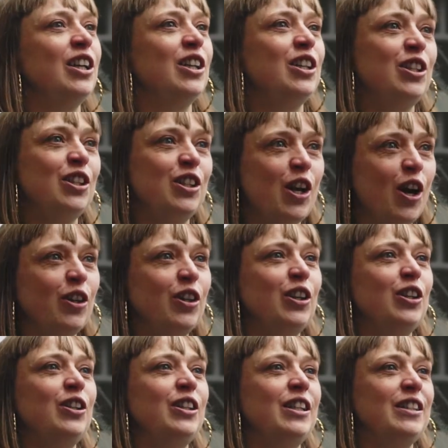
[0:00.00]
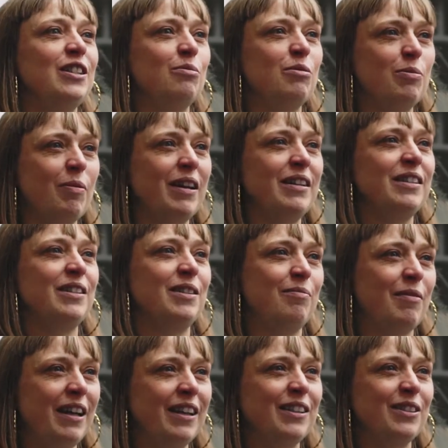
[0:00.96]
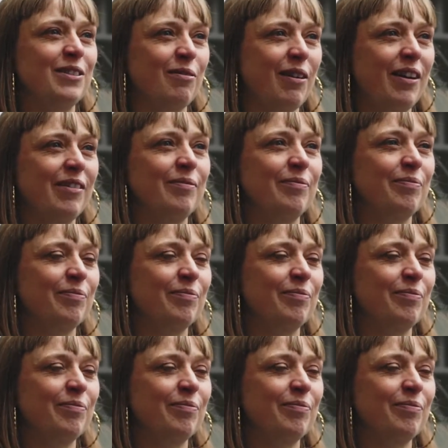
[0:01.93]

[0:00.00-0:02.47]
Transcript: you know that you need some space to make as well.